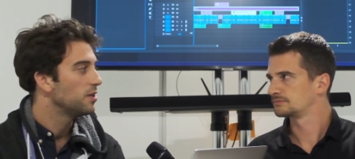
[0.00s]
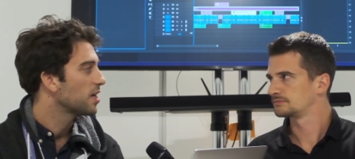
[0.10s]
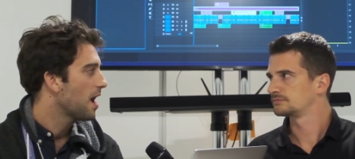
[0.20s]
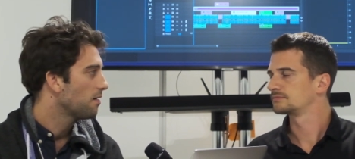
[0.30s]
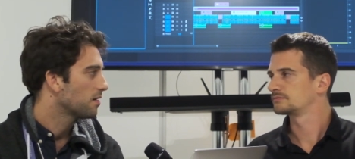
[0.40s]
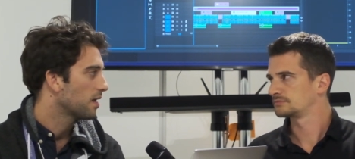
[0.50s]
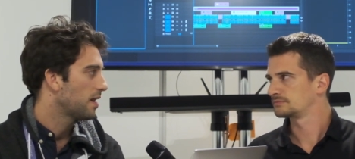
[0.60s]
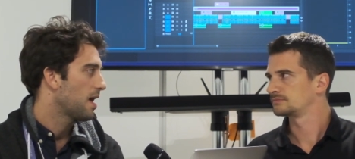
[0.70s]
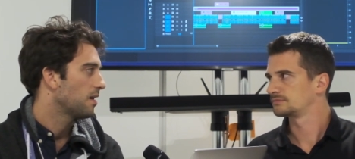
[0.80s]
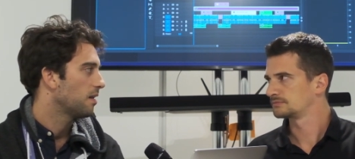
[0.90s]
Speaker 1: reach out and get
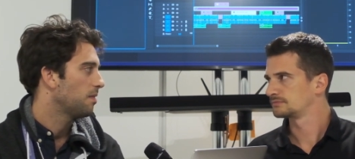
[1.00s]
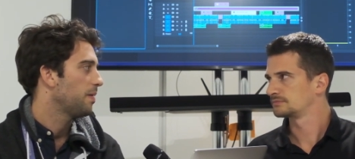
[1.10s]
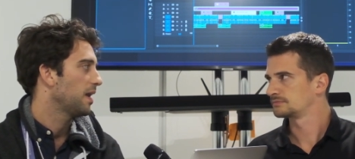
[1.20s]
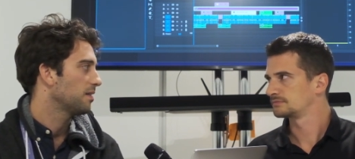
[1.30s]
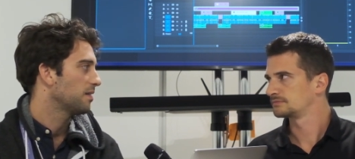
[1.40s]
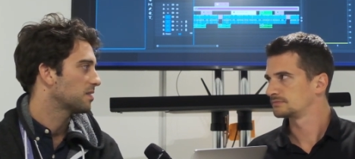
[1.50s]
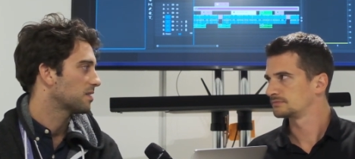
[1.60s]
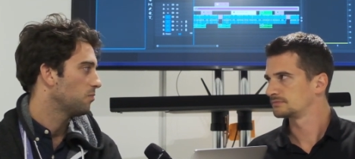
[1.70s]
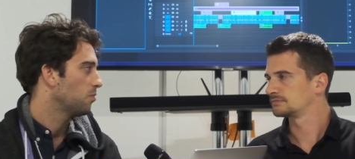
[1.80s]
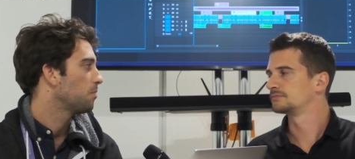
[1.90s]
added to the beta
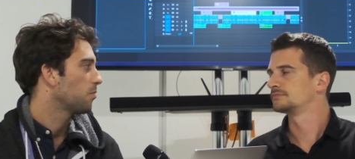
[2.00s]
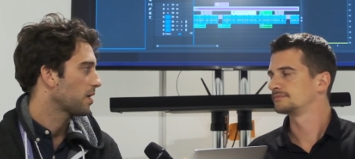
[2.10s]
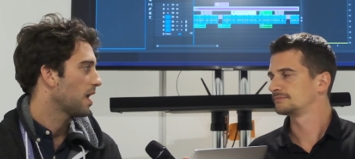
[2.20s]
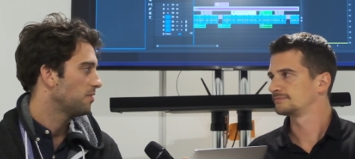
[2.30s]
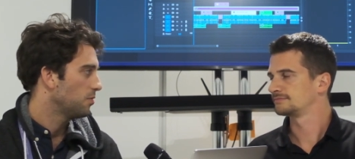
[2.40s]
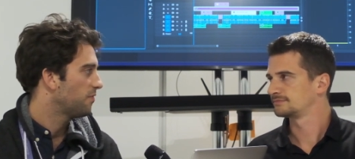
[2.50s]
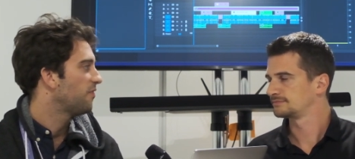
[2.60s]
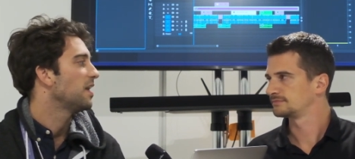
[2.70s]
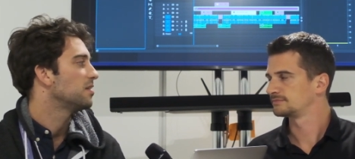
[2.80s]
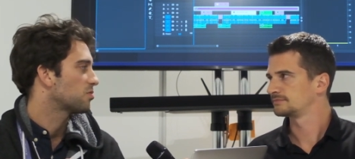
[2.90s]
list, and we'll we'll kind of do a
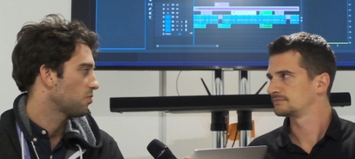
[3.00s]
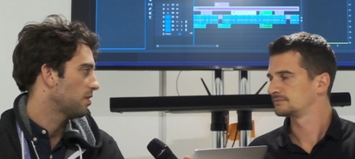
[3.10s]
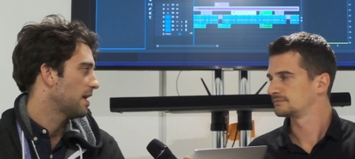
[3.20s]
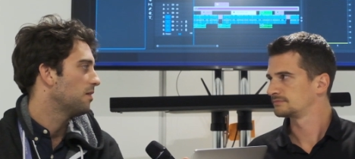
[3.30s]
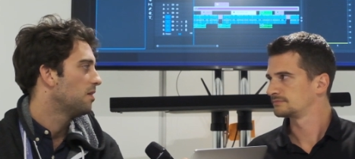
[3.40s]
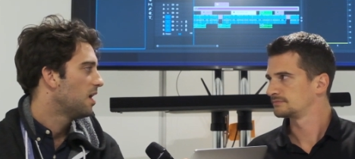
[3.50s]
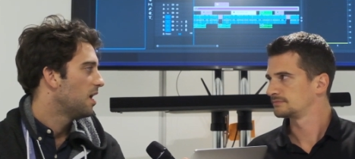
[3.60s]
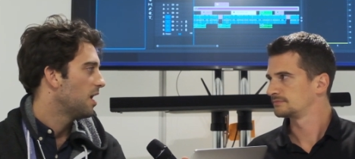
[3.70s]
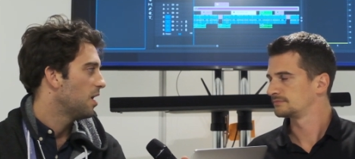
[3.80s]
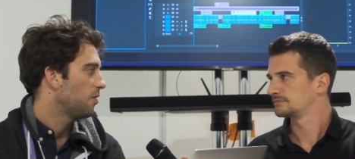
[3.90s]
phased rollout
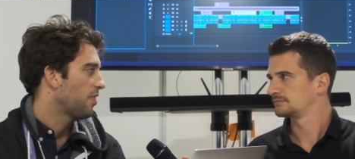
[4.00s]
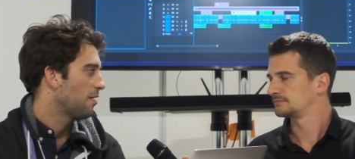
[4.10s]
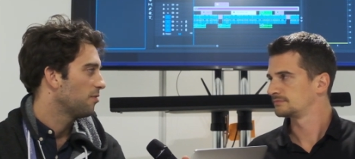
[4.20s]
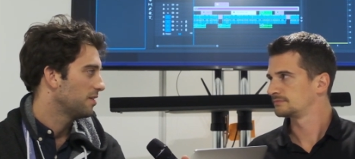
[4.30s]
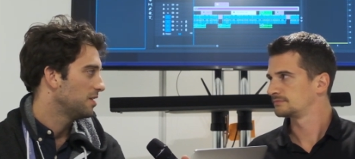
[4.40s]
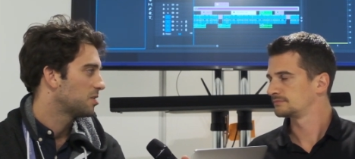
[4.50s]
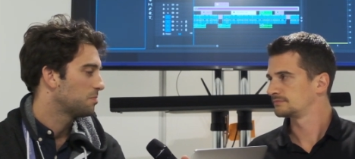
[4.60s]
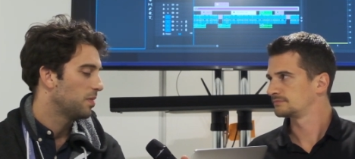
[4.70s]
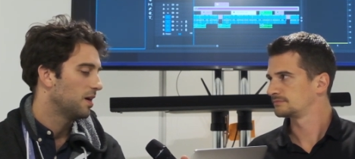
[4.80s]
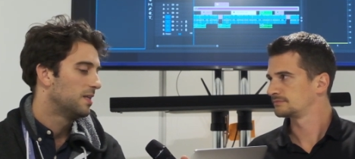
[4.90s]
uh, with that release.
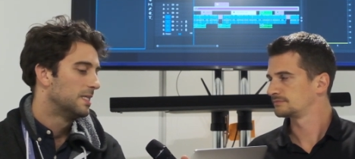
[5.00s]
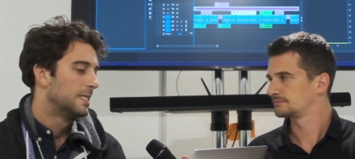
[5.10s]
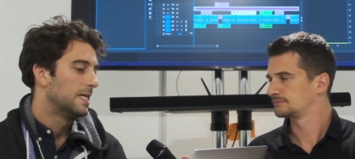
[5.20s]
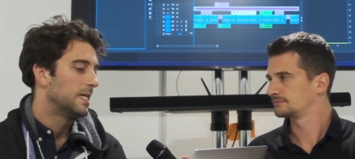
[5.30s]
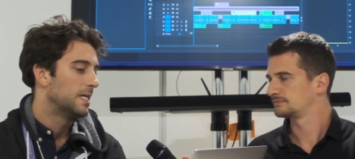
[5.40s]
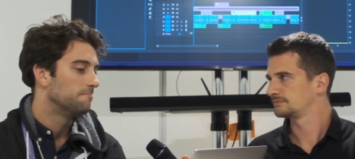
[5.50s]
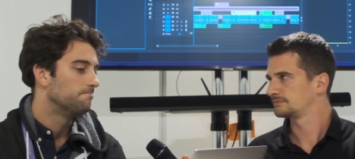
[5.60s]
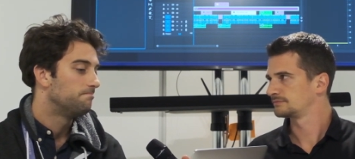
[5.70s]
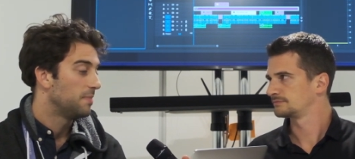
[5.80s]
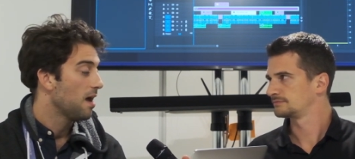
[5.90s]
But
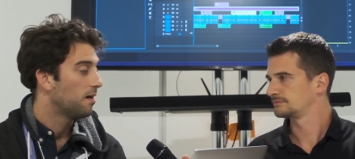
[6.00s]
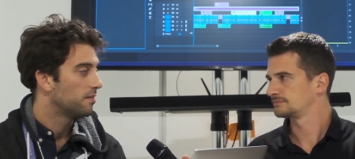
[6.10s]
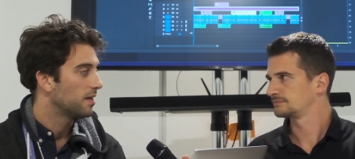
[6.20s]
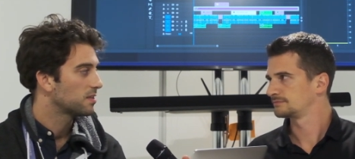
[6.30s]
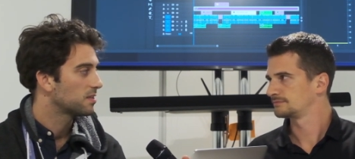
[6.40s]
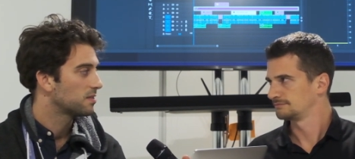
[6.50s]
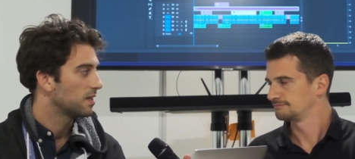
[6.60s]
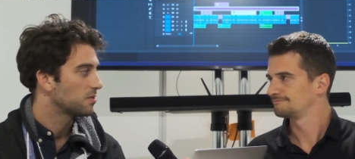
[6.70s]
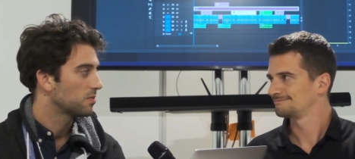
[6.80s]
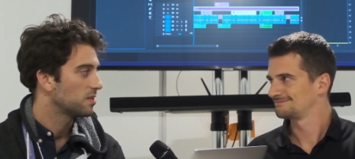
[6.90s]
um,
Speaker 2: yeah, that's
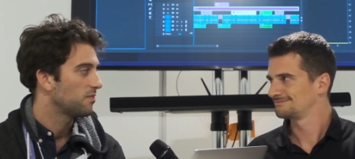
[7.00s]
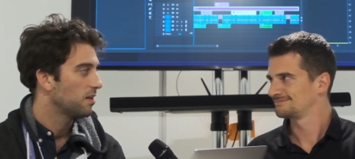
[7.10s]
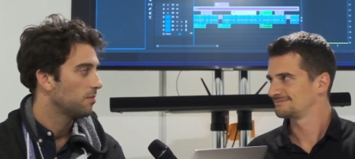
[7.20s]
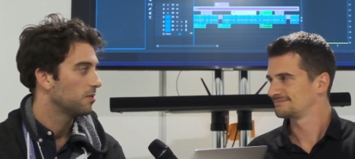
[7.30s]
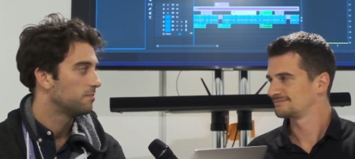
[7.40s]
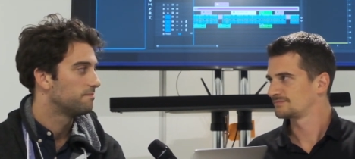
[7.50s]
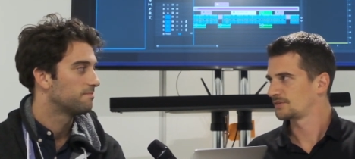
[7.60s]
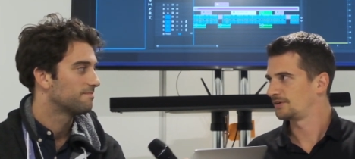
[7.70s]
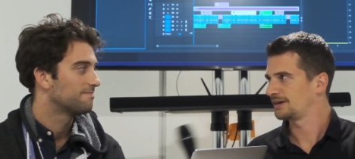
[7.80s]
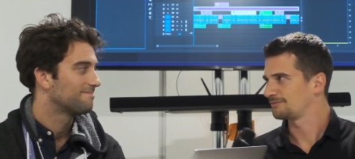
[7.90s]
that's what's available.
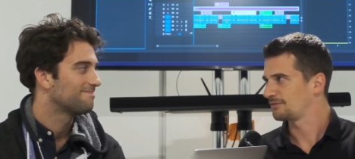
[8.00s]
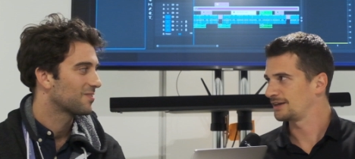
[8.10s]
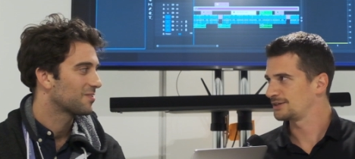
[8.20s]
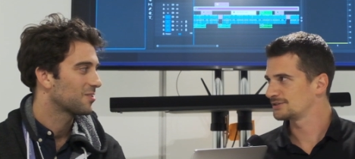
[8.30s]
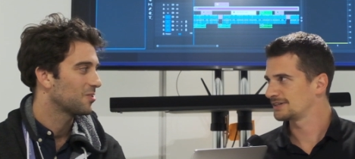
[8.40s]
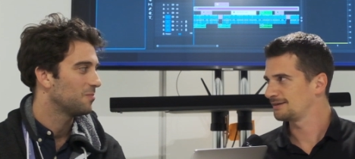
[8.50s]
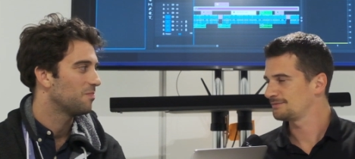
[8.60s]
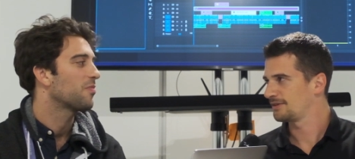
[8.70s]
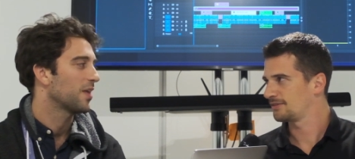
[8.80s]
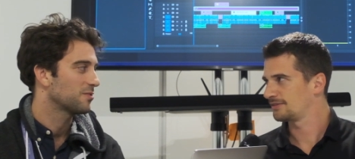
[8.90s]
All right. Thank you,
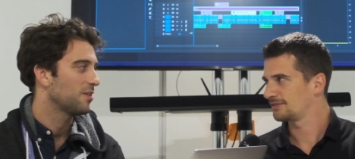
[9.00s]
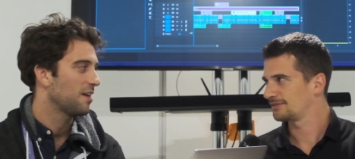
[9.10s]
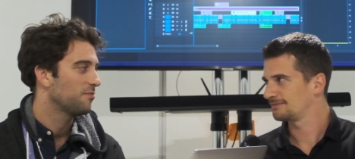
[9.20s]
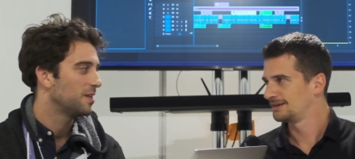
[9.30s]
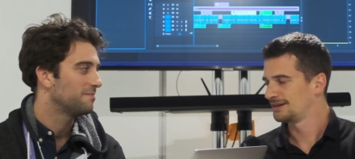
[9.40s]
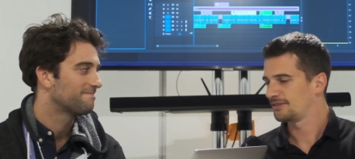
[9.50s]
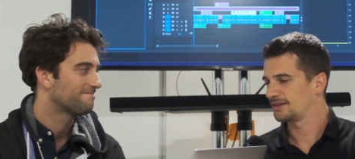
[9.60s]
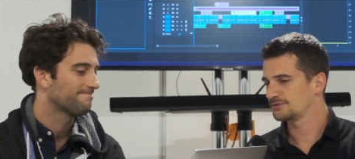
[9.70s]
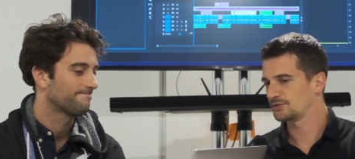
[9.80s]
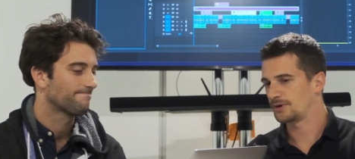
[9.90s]
Sam. Thanks for having me.
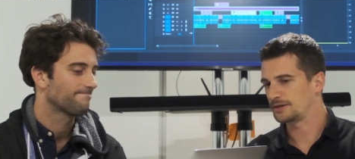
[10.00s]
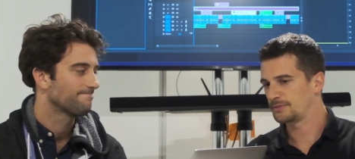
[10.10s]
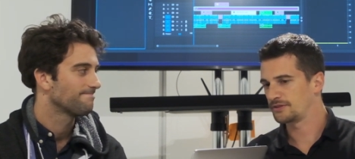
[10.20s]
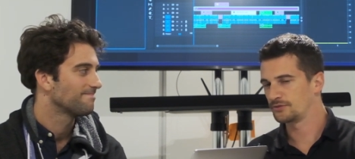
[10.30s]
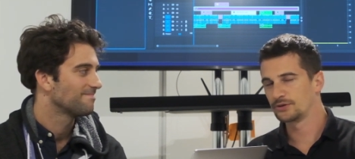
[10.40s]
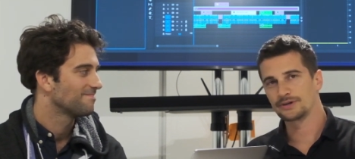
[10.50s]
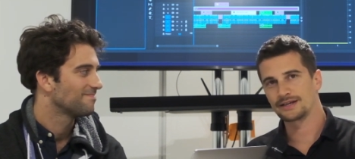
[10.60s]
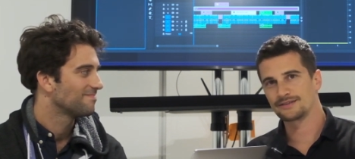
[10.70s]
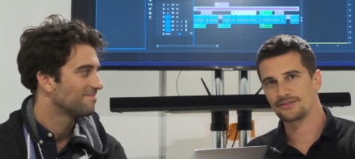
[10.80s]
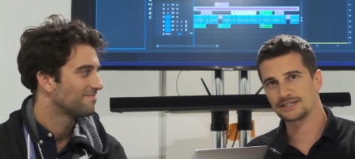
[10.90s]
Thanks for running me through.
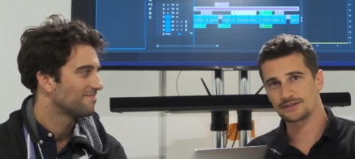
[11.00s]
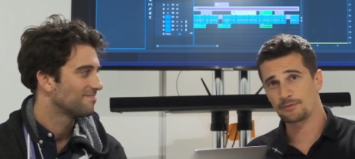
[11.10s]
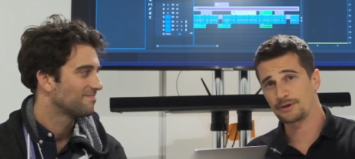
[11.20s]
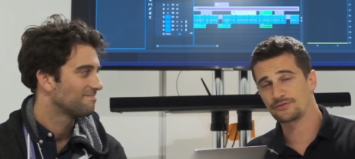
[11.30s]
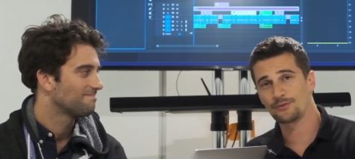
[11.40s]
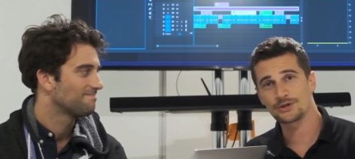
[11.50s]
And thanks, everybody, for